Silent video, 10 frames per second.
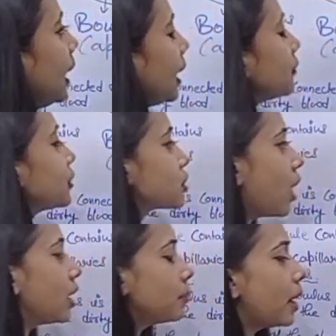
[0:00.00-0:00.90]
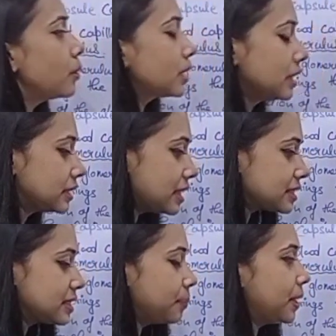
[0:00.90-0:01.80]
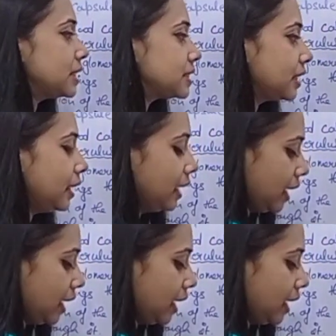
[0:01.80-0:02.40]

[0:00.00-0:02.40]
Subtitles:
If you talk about the CBSE